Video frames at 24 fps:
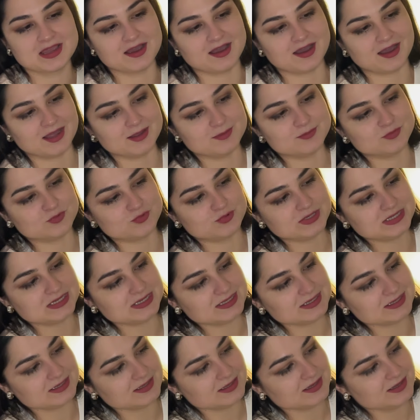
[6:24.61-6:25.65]
I'm
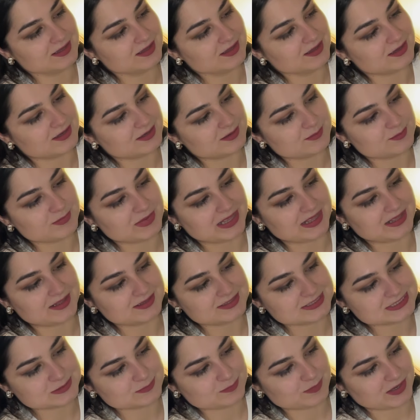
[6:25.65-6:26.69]
really
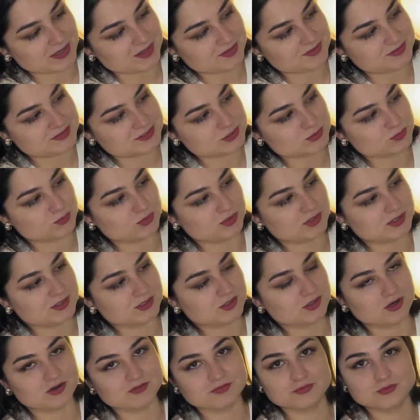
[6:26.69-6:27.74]
amazed by this
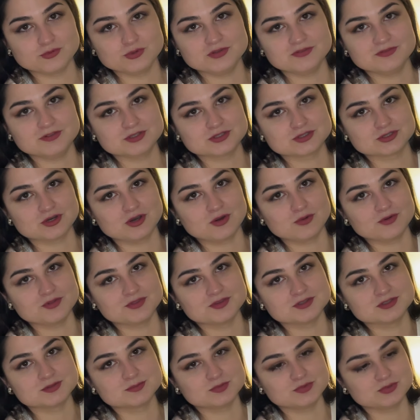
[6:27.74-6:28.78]
work of Louis Vuitton with
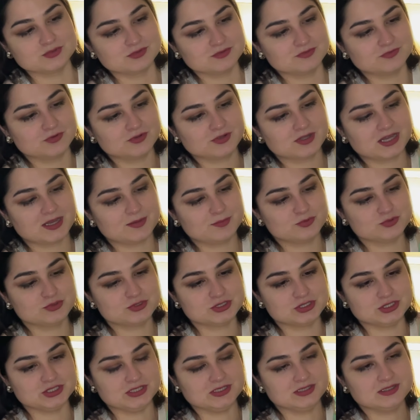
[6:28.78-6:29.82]
this beautiful
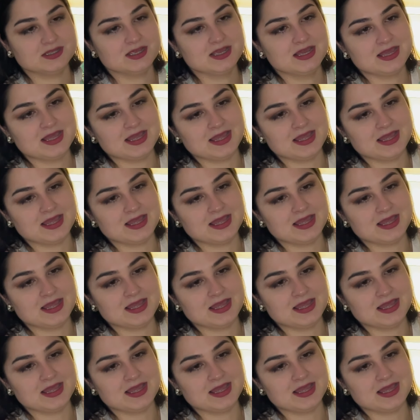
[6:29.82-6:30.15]
capucine.